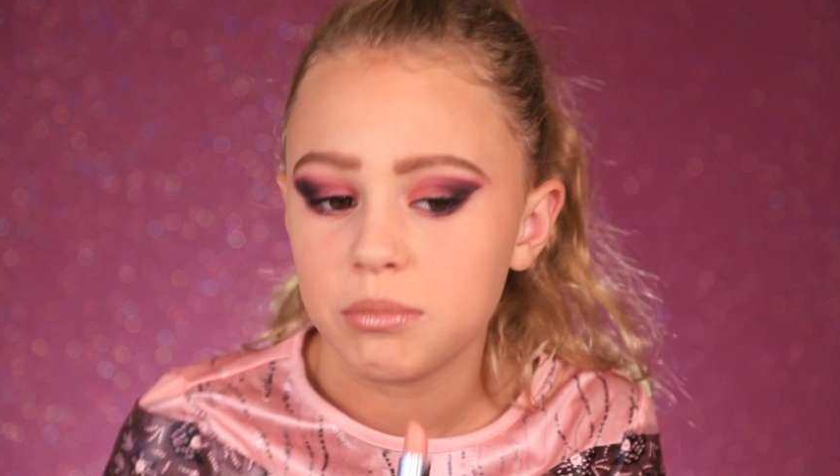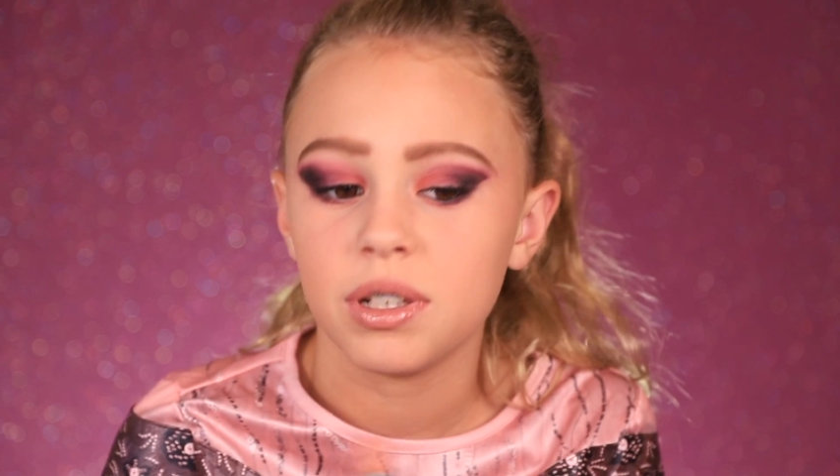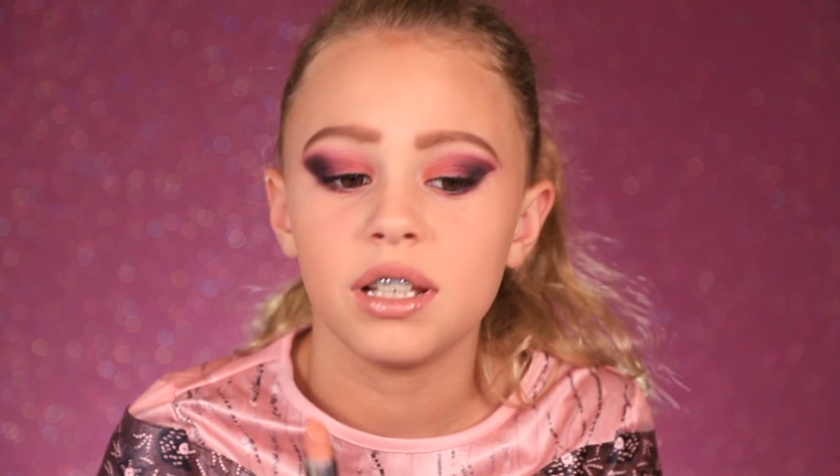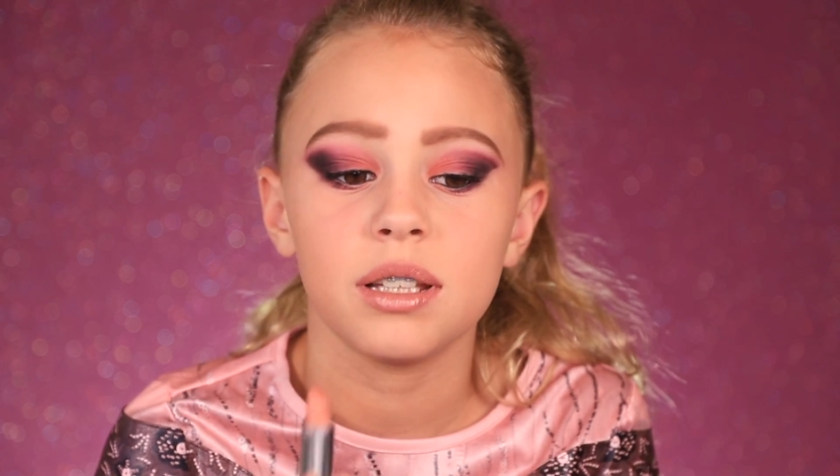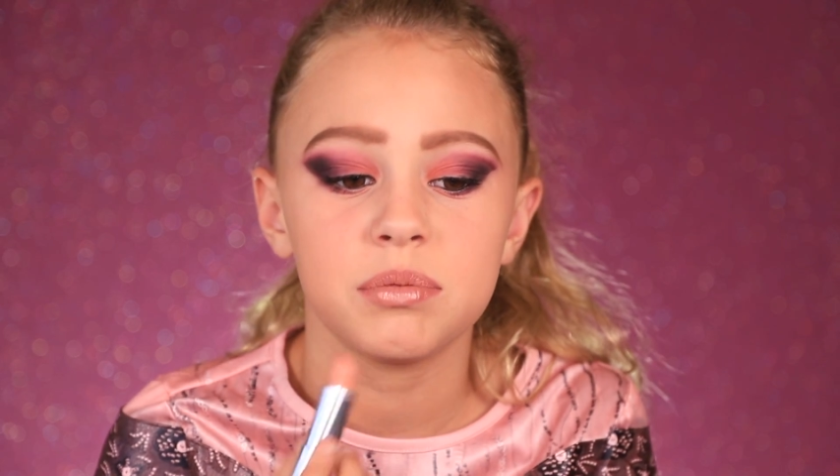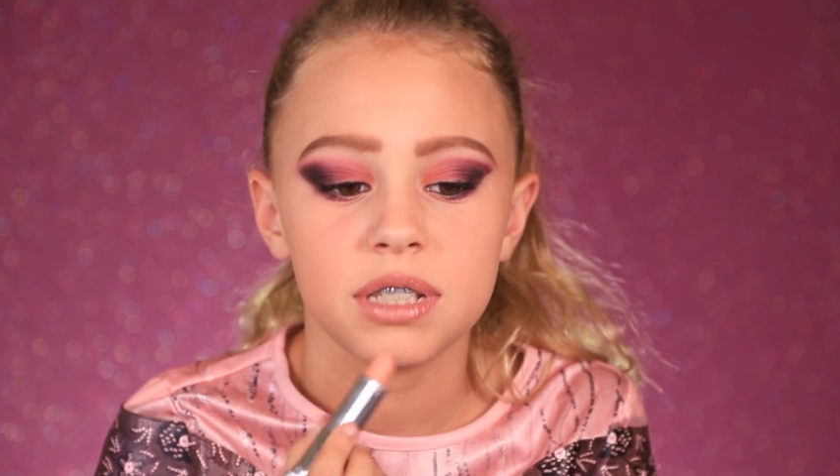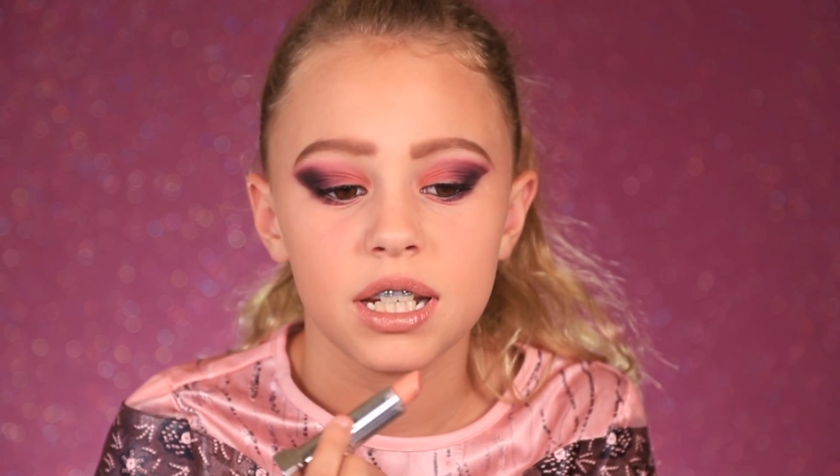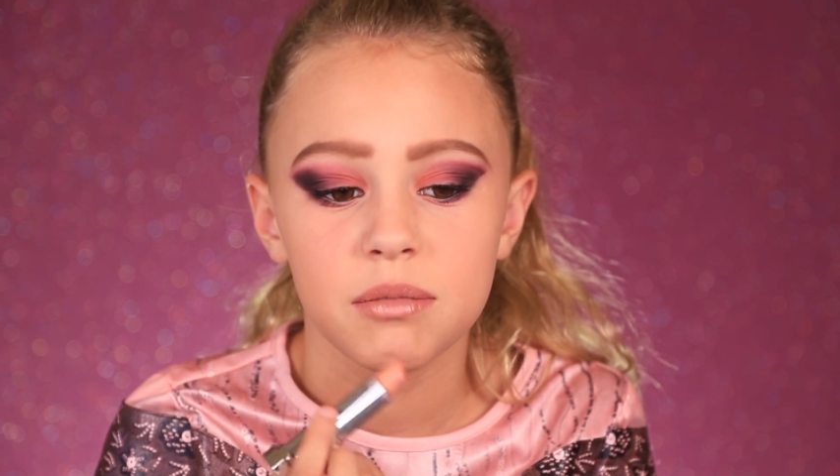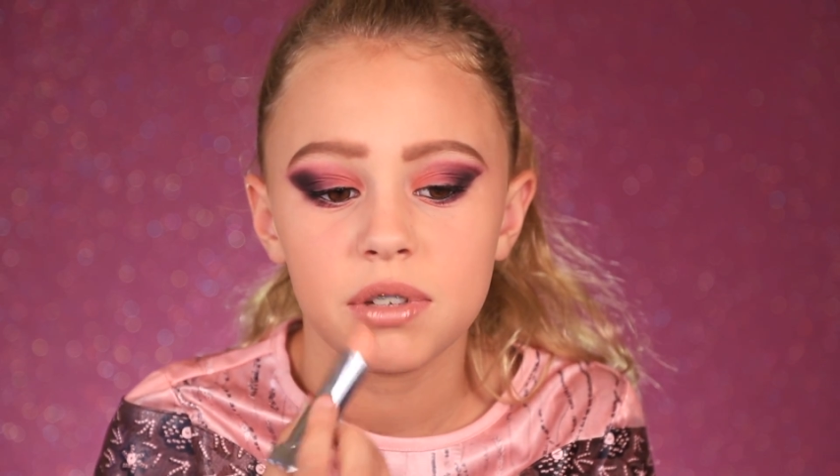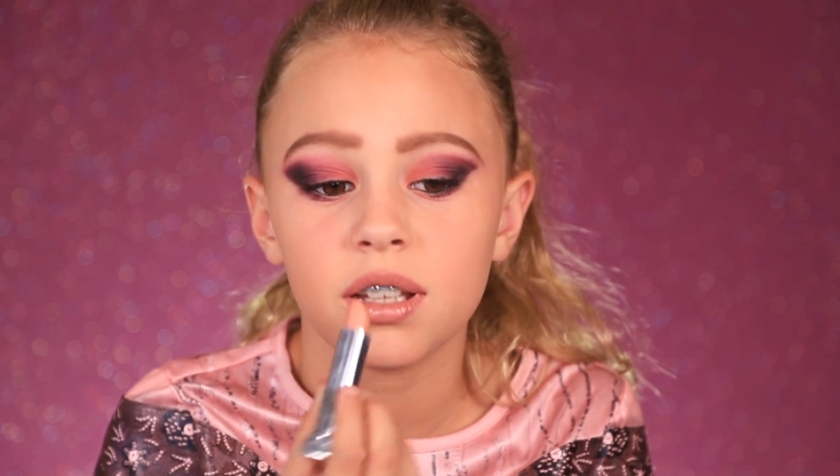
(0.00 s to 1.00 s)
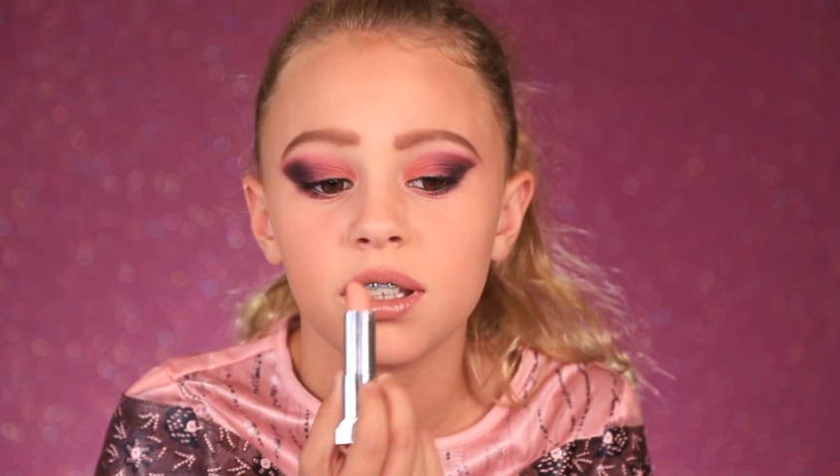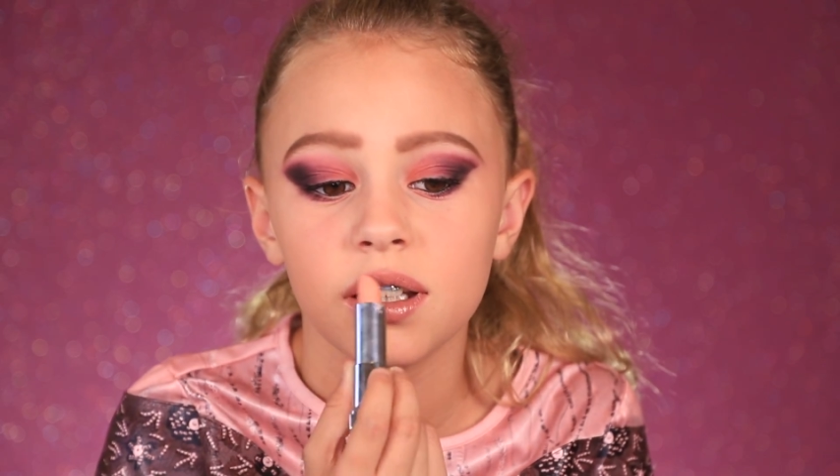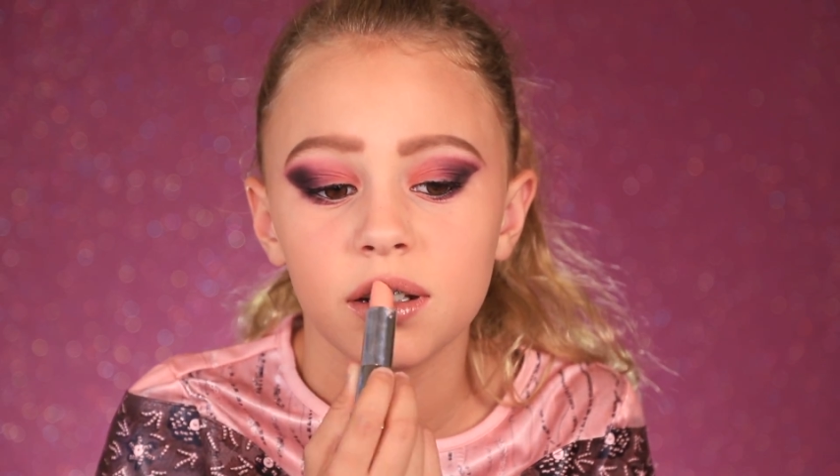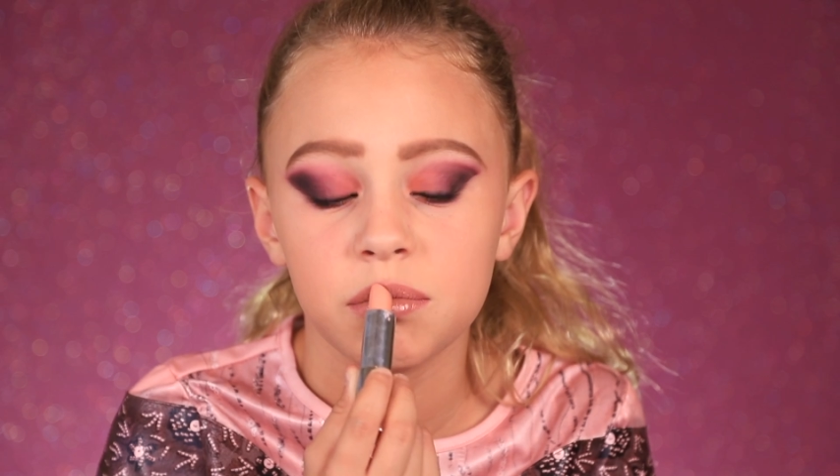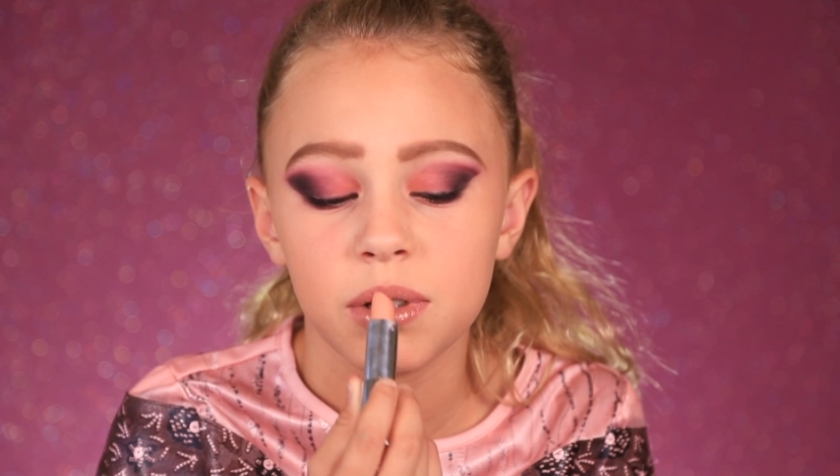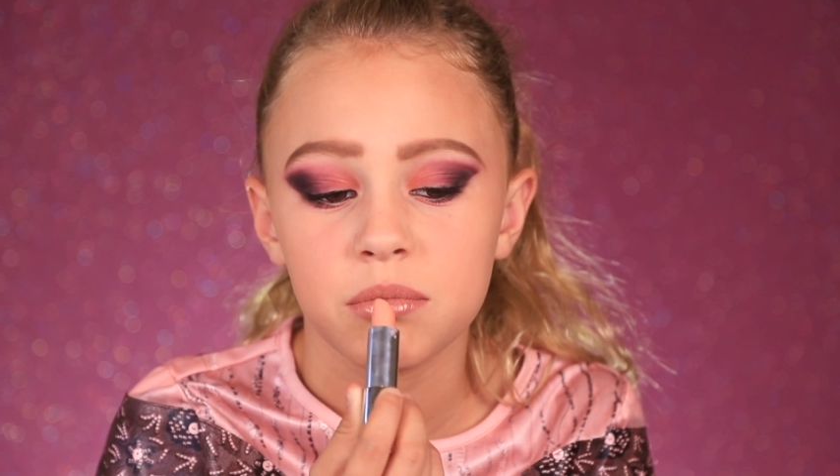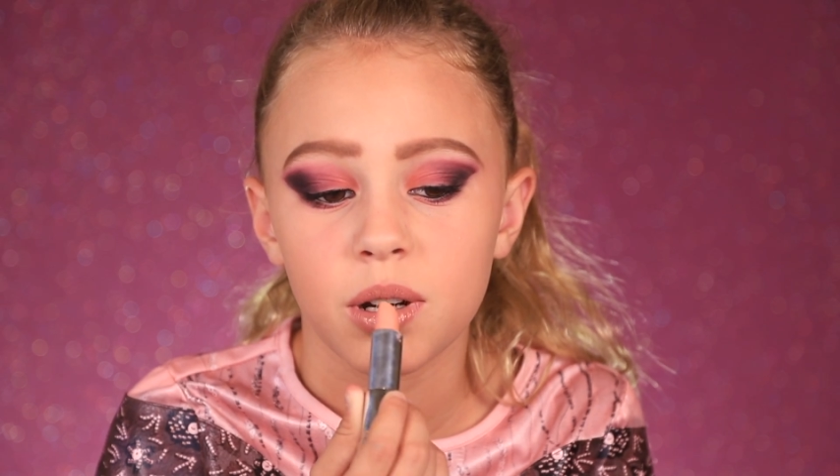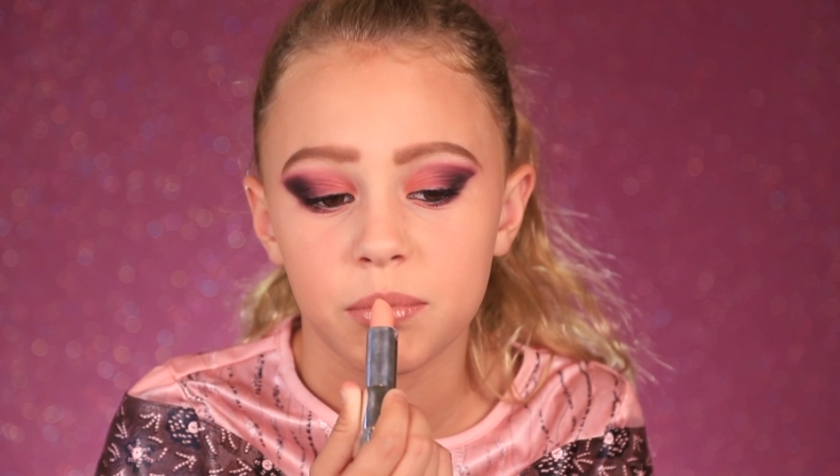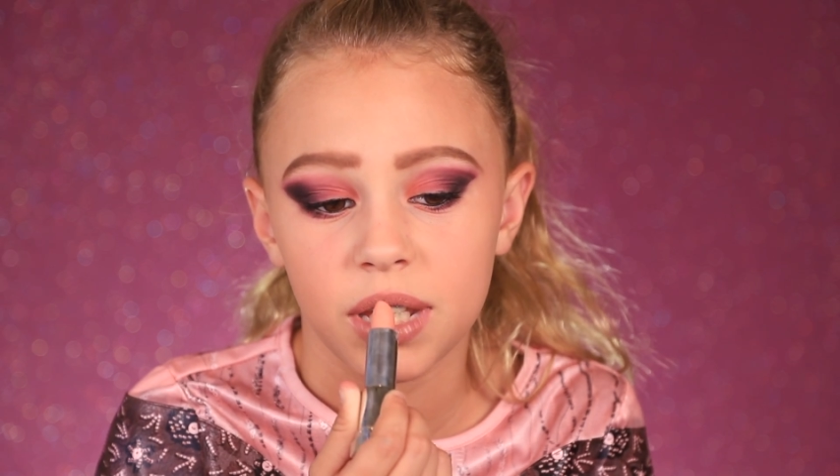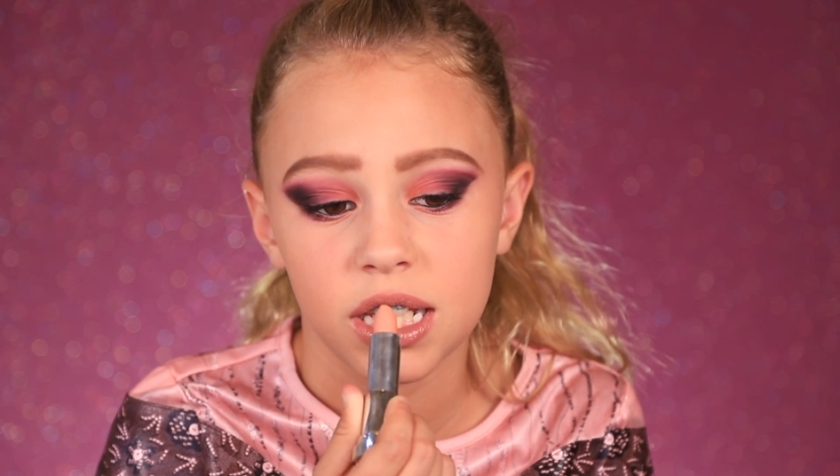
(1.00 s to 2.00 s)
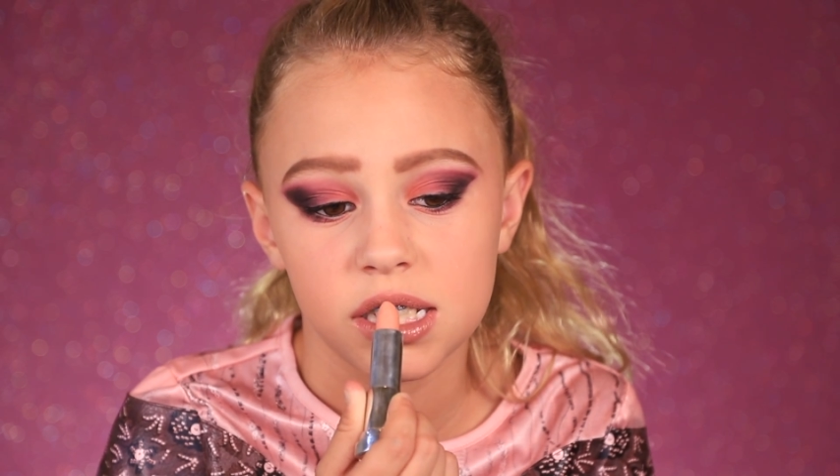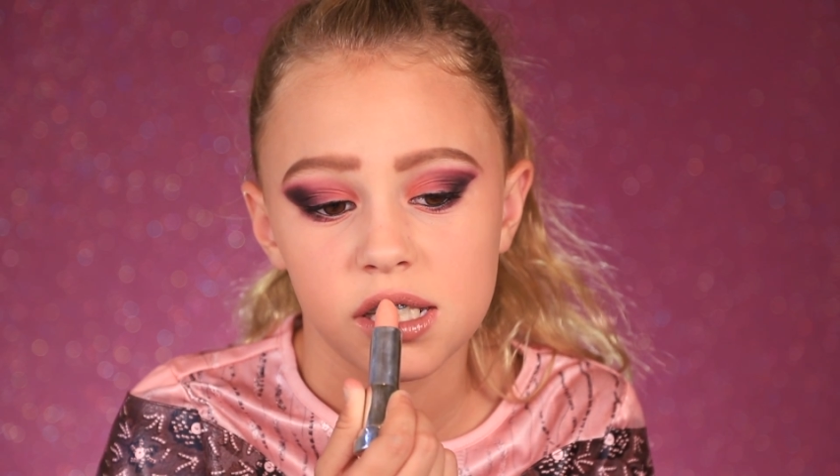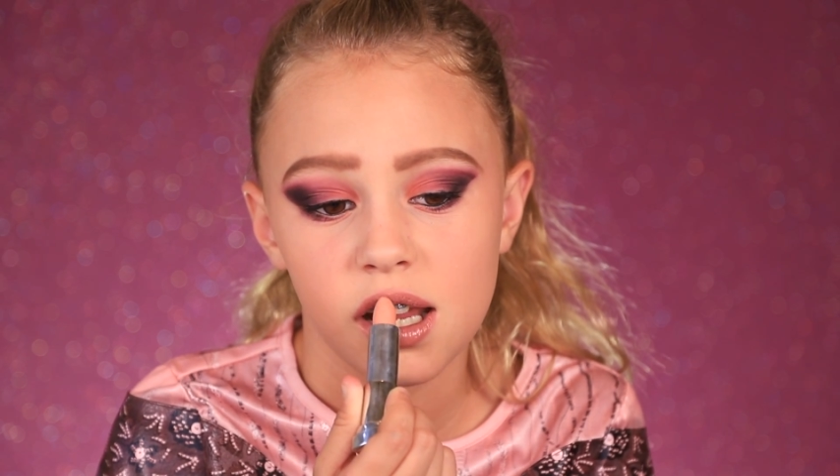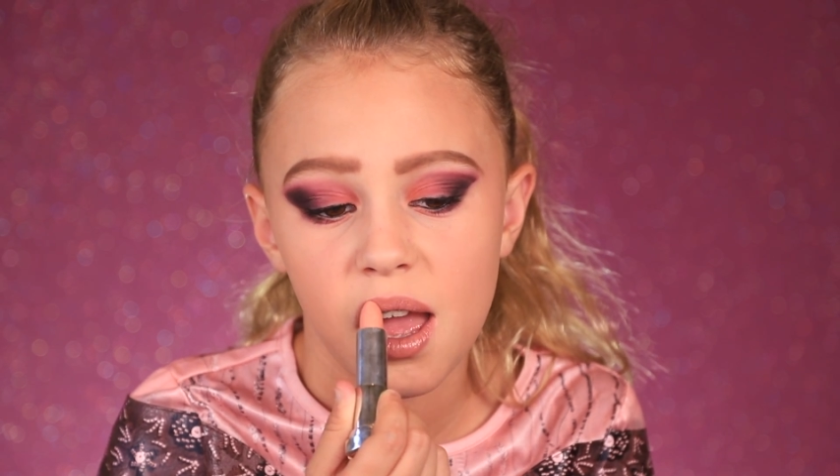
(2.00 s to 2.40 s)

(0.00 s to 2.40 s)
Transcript: my lips need to be a little bit more peach.